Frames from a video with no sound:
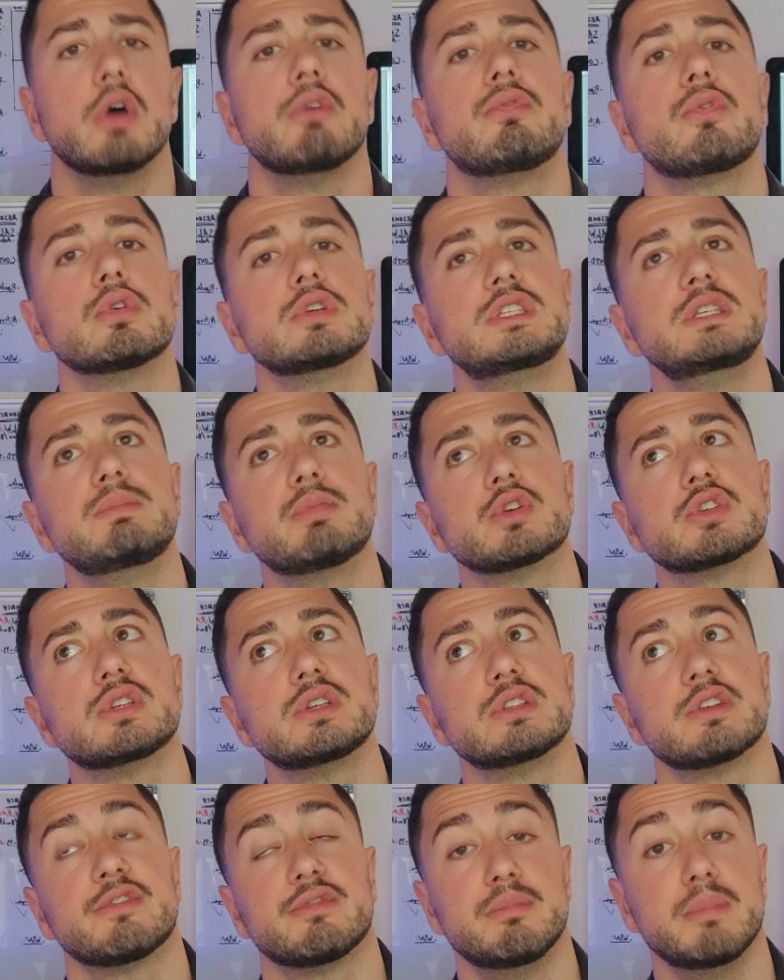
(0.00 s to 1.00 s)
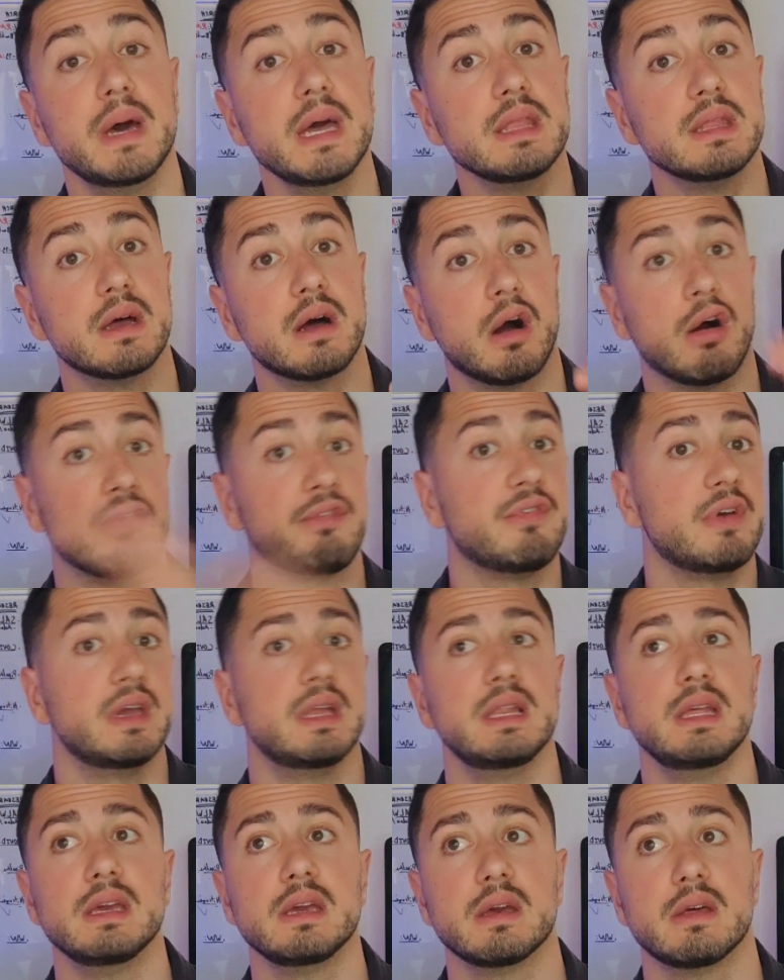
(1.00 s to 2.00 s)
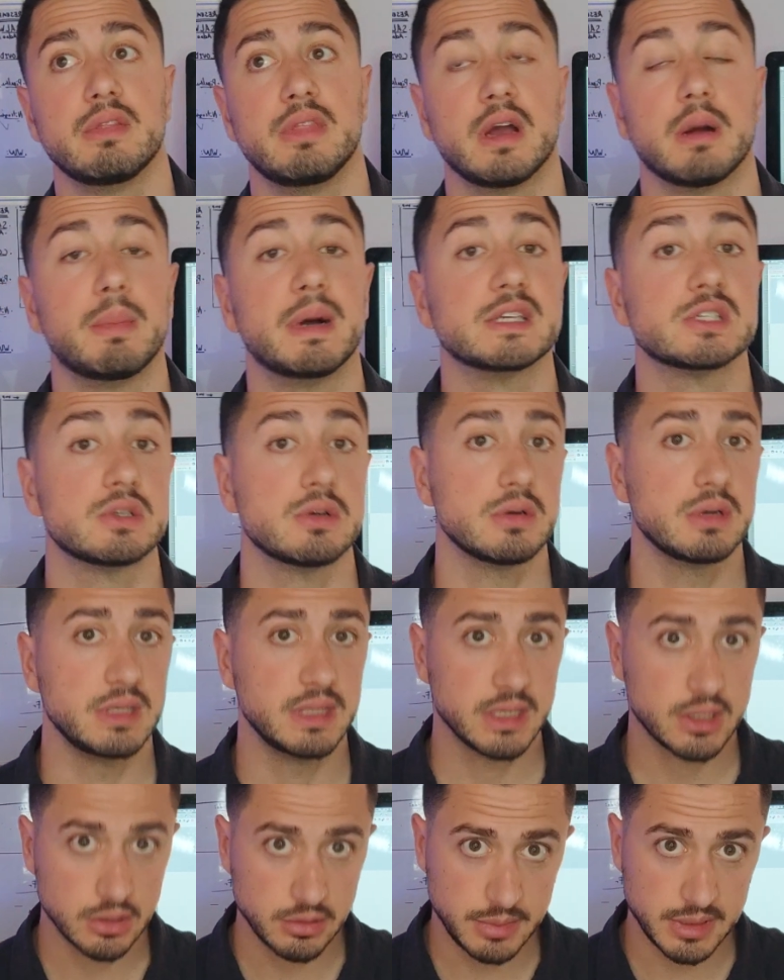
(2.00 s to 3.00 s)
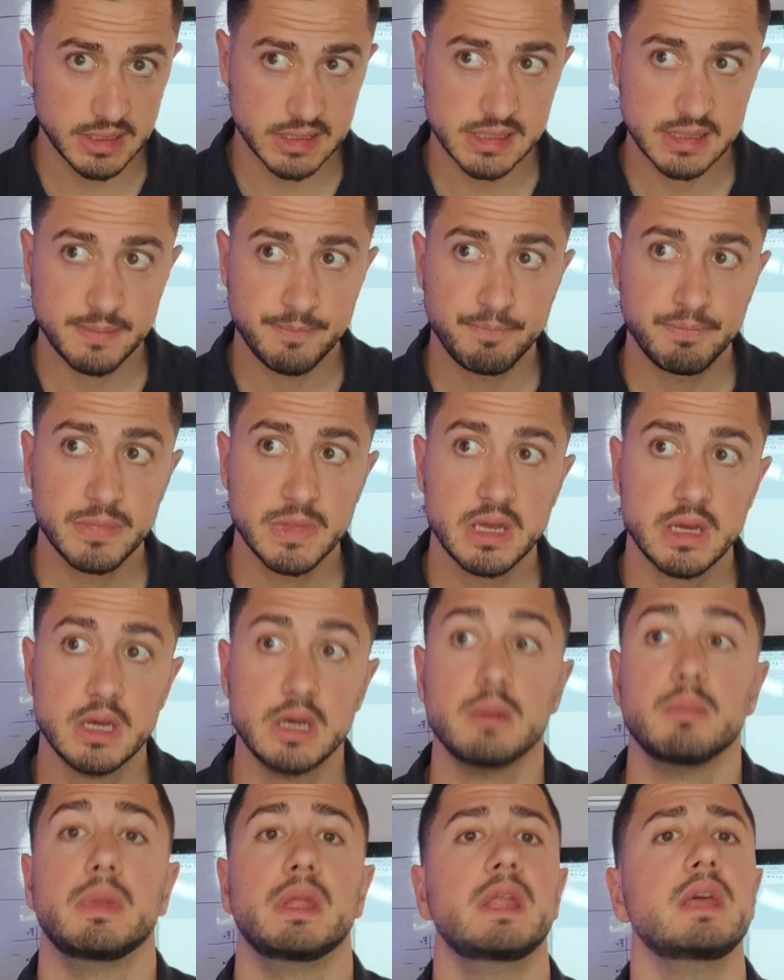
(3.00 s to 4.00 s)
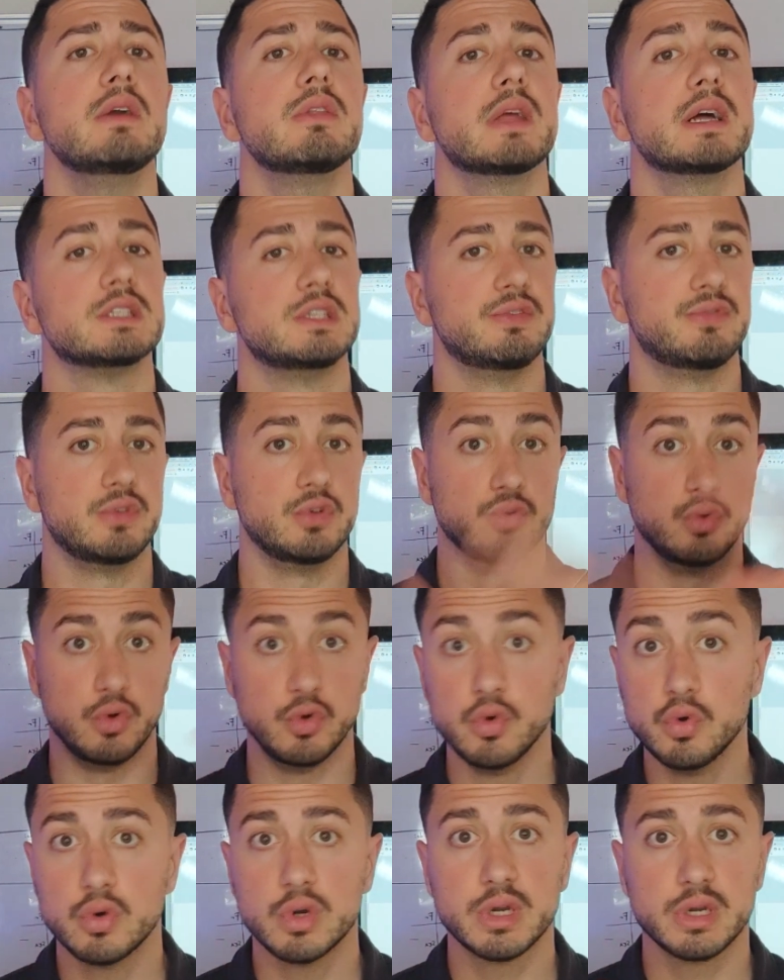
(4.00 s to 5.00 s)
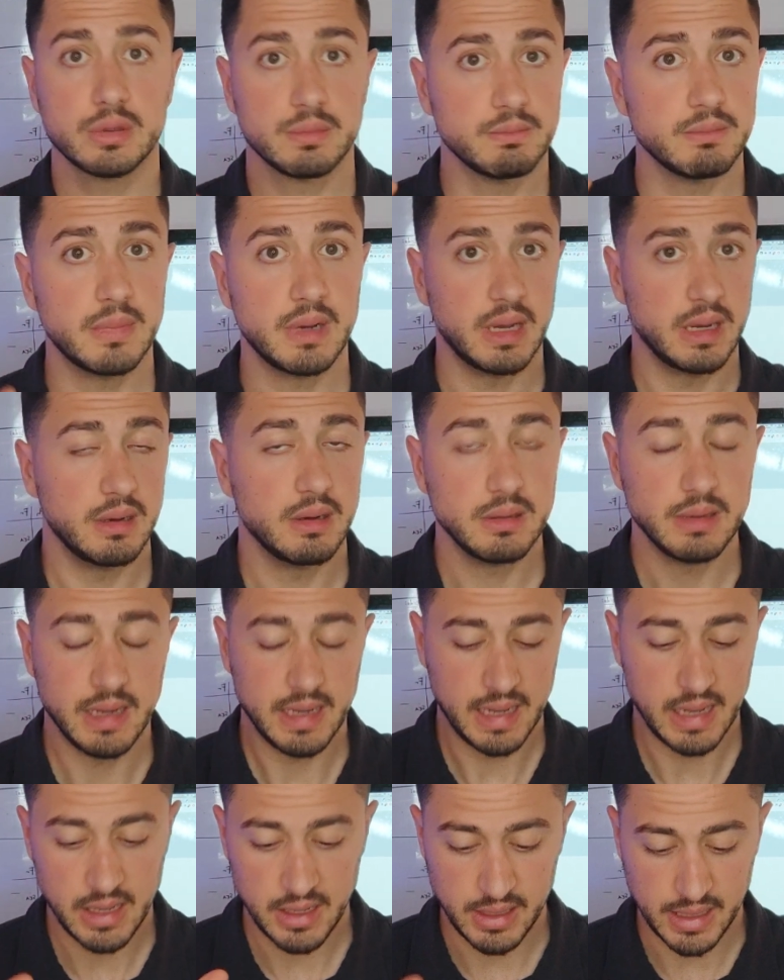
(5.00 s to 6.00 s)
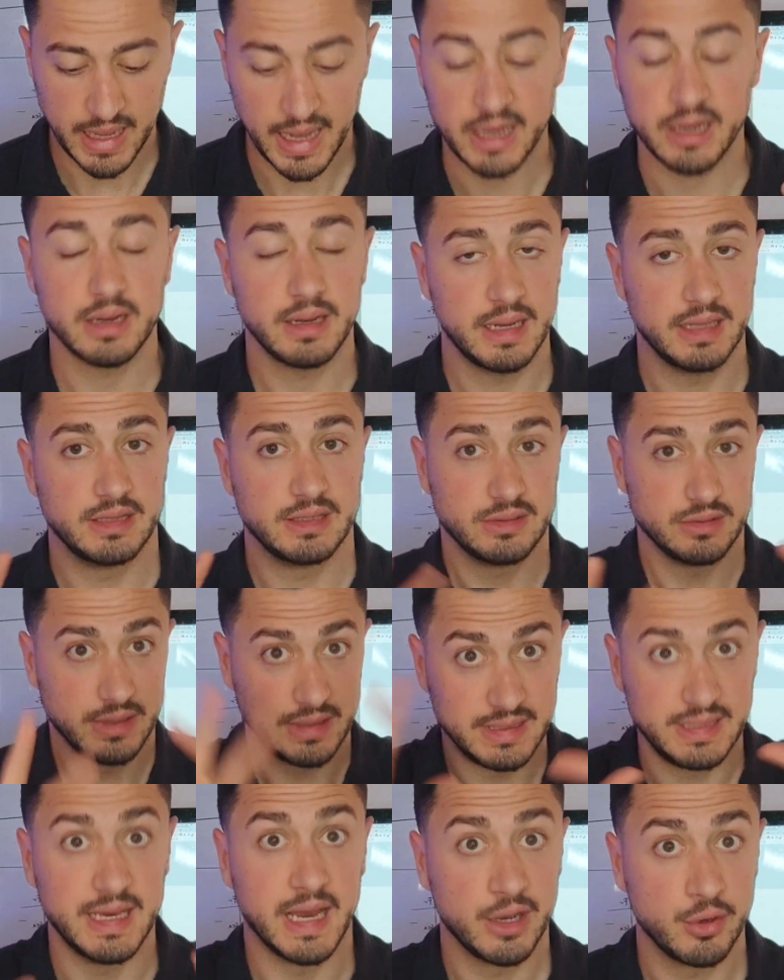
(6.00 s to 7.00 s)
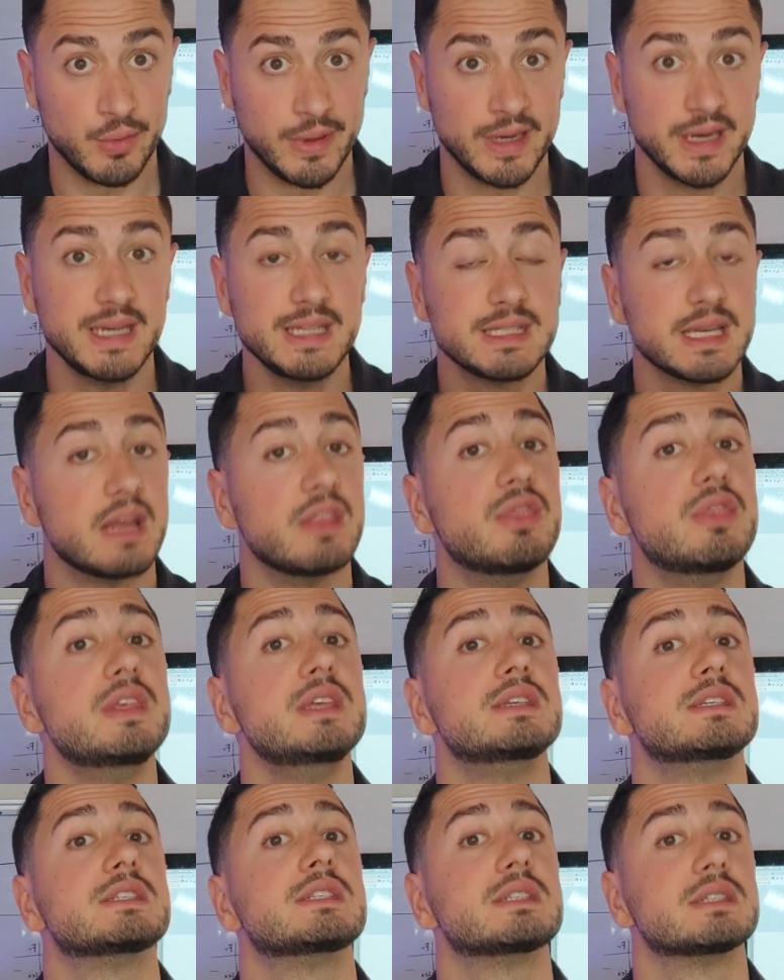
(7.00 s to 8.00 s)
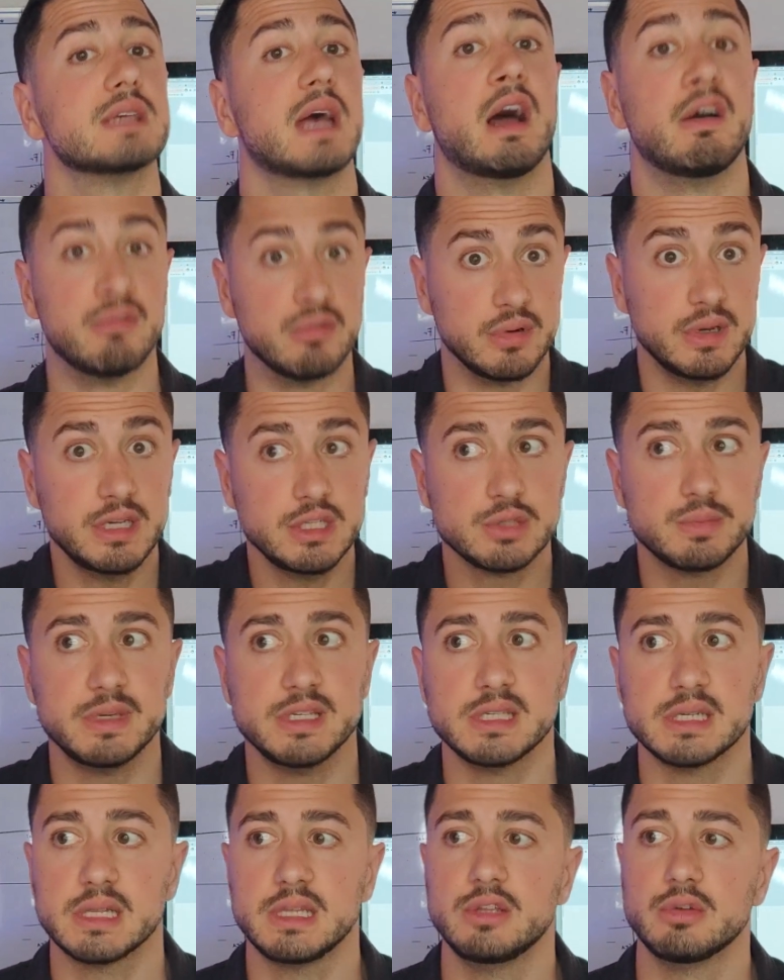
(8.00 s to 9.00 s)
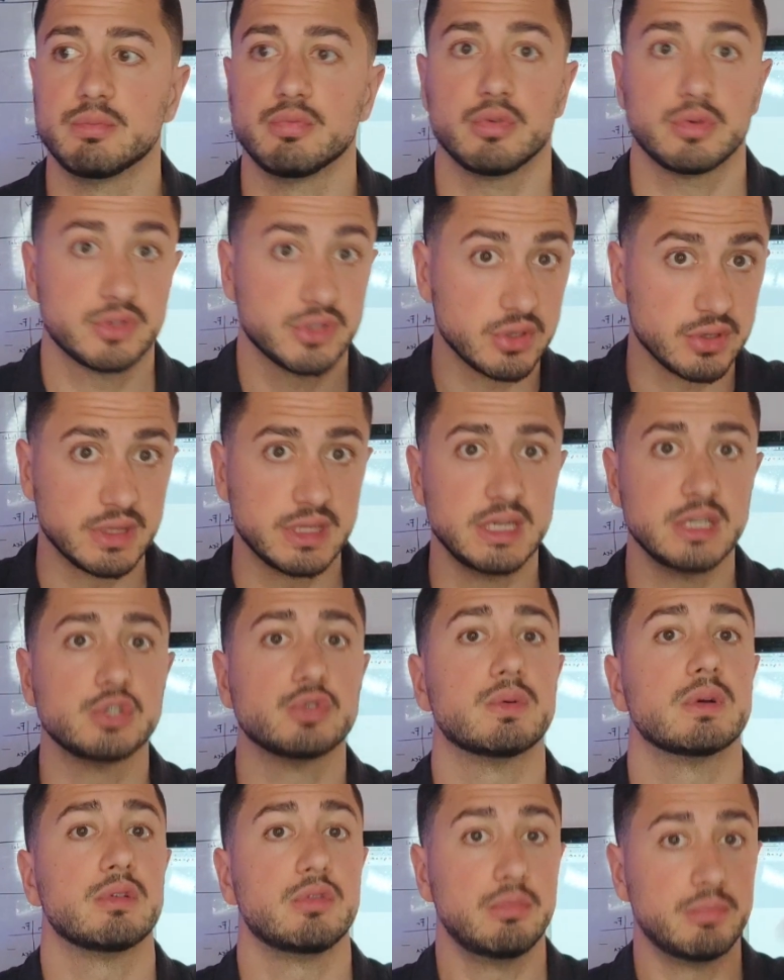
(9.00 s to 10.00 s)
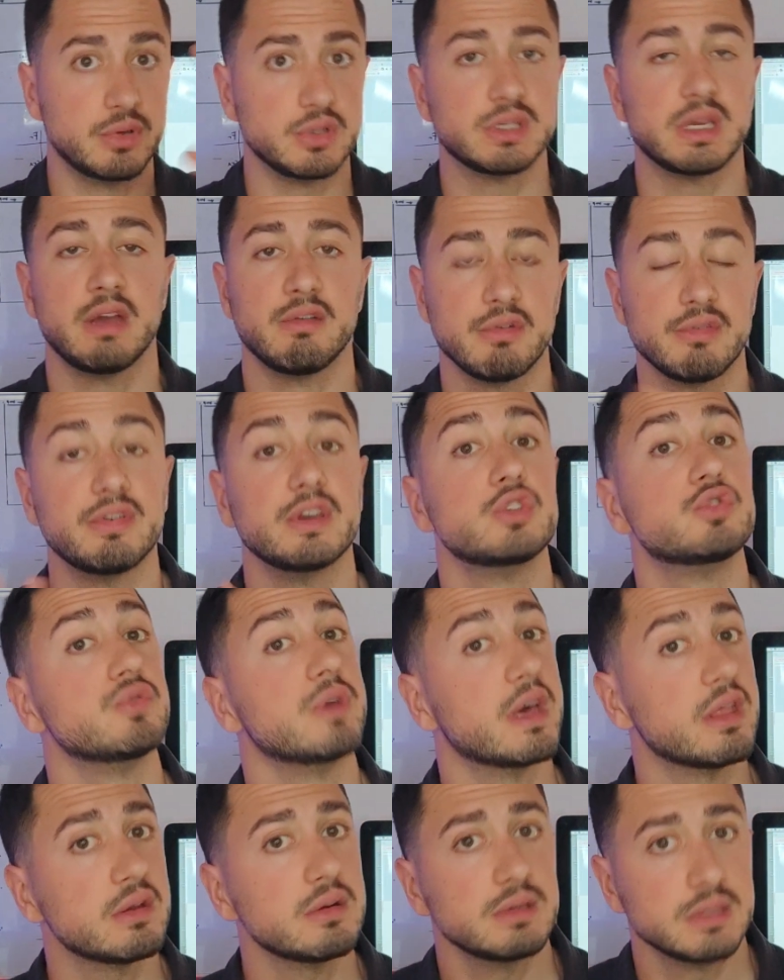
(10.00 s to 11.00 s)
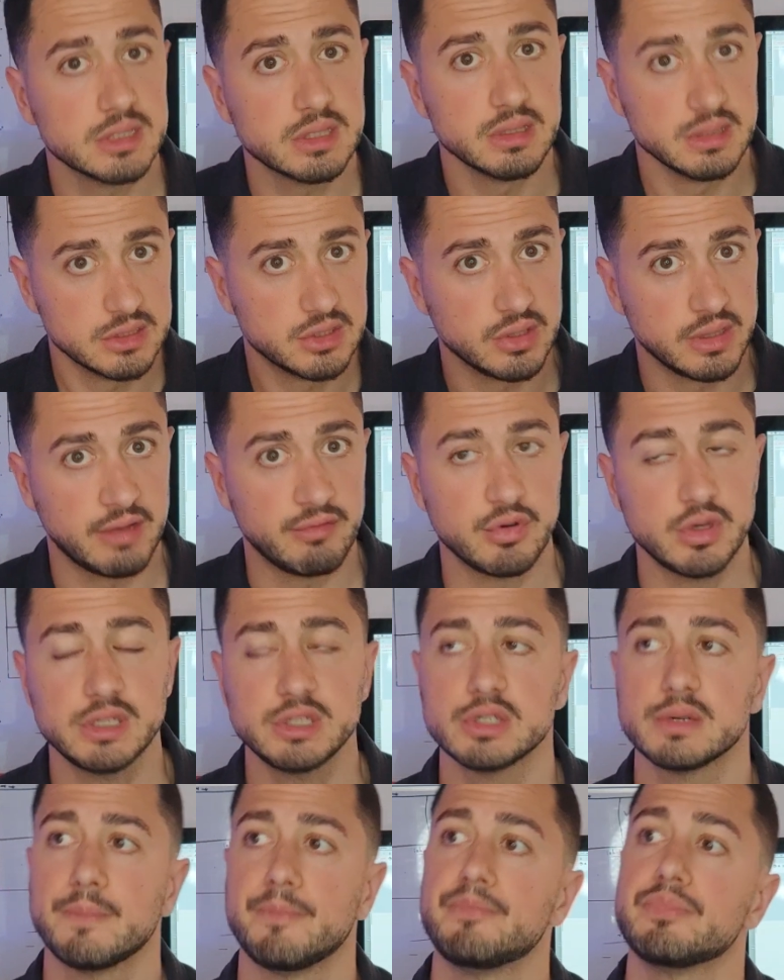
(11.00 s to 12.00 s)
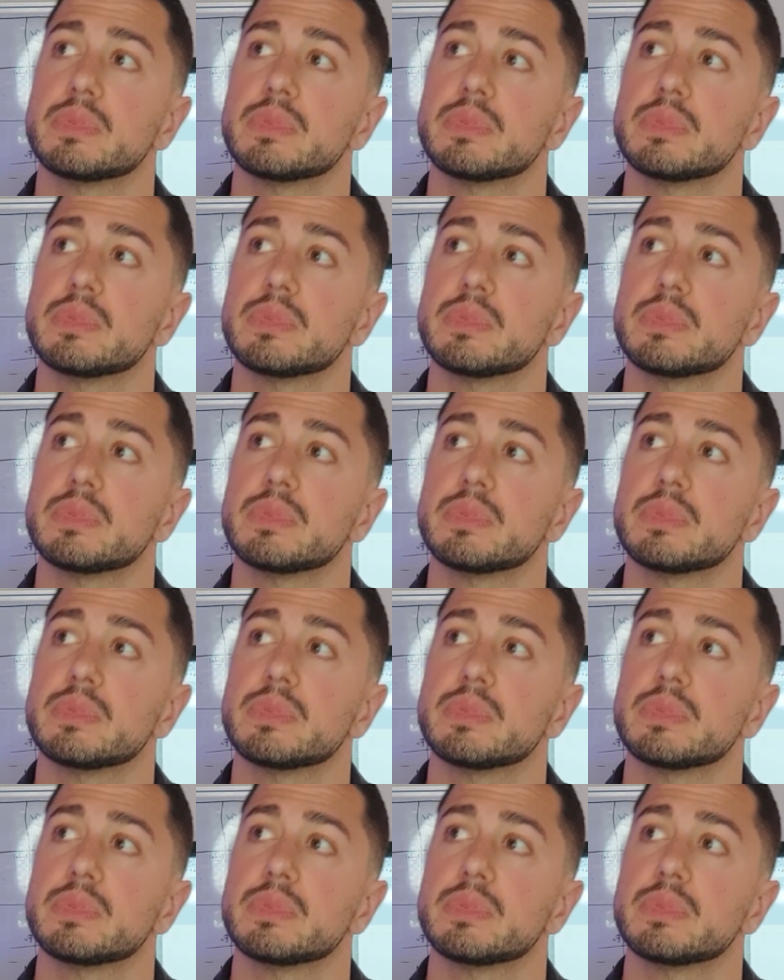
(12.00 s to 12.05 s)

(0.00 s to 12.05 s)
40% of men are failing their master in economics. Meaning that if you look at the aggregate, at this average, basically the percentage where you put everything together, it's an average,